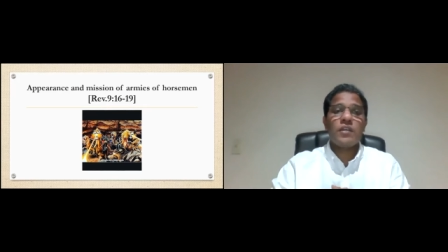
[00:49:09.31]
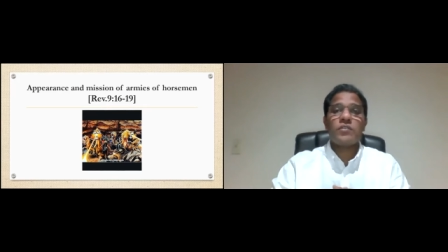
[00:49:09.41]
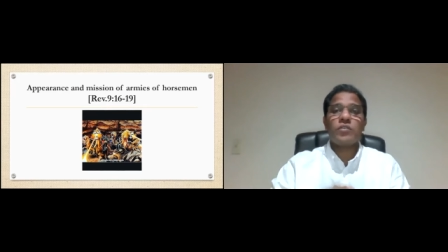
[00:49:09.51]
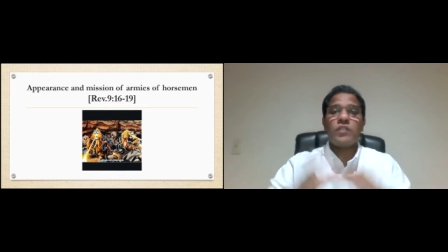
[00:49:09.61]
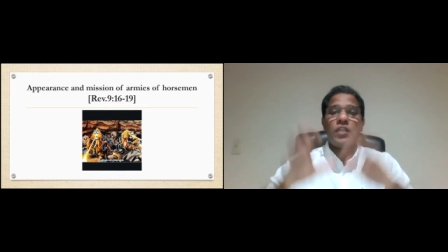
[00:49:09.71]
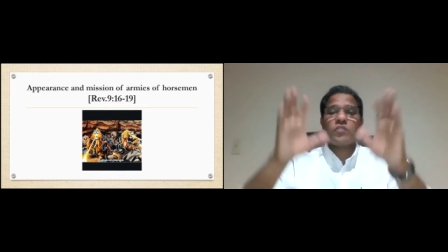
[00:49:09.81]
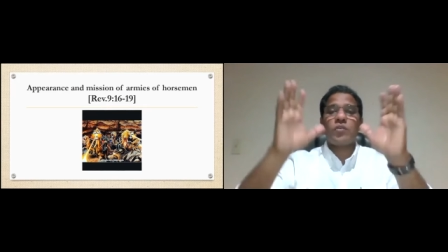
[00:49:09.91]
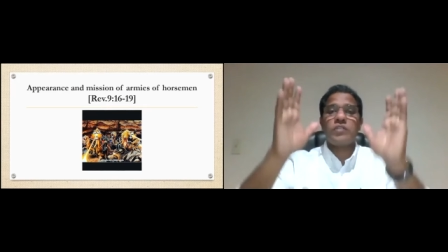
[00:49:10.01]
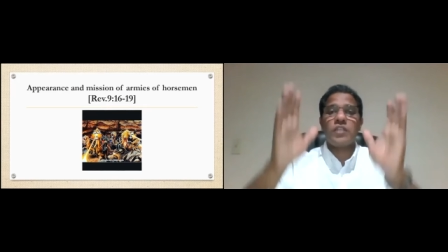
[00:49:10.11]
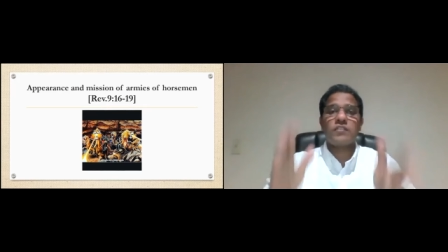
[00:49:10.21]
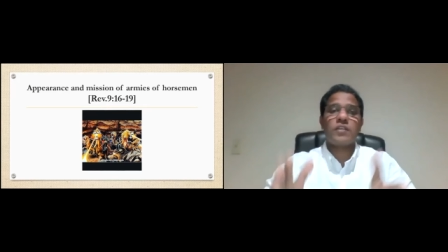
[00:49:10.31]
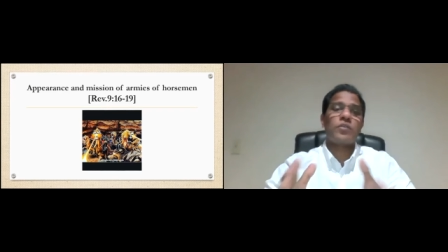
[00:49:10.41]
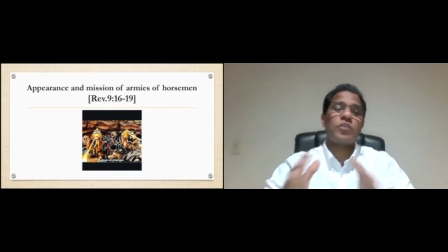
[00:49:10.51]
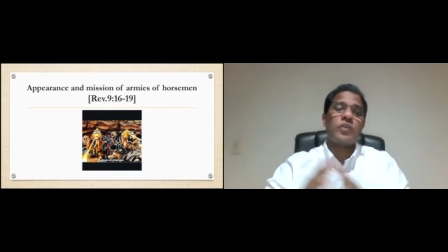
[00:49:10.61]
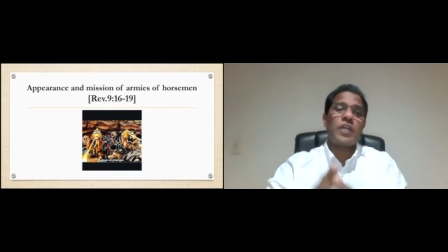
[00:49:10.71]
So these all things are
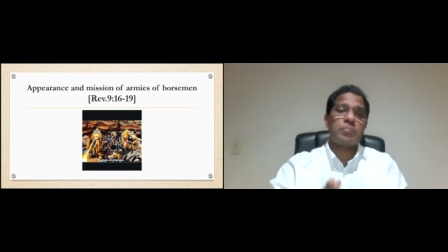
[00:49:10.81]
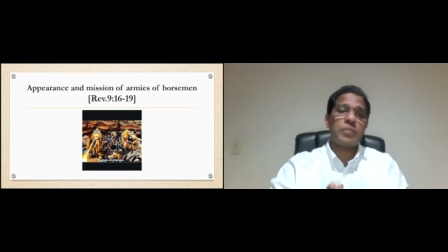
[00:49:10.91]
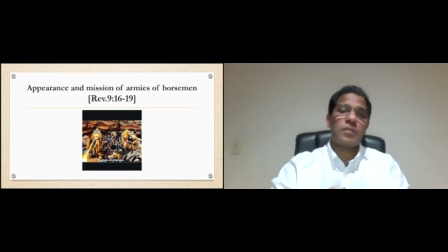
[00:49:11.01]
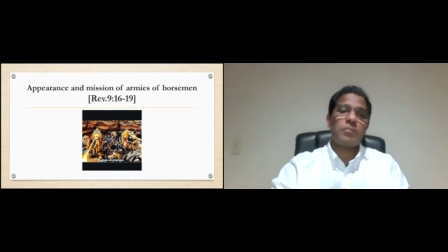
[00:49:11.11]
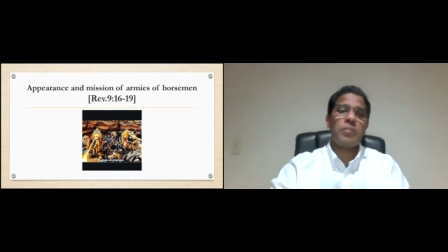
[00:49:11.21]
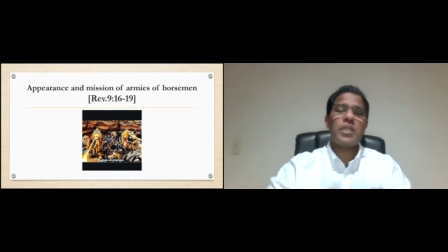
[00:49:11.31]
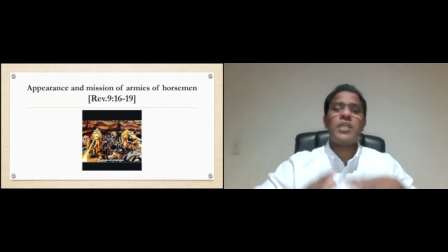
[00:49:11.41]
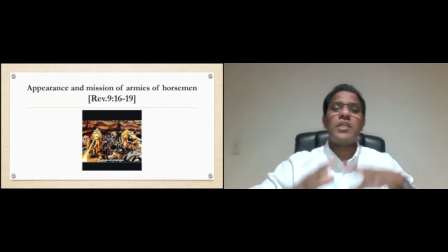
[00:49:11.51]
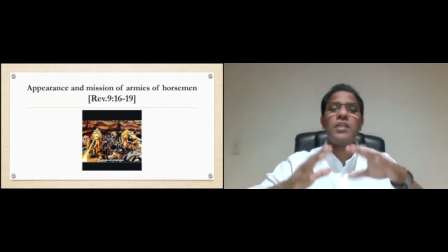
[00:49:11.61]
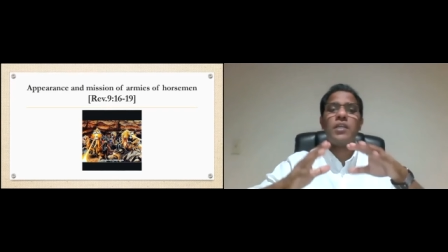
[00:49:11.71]
going to happen. Many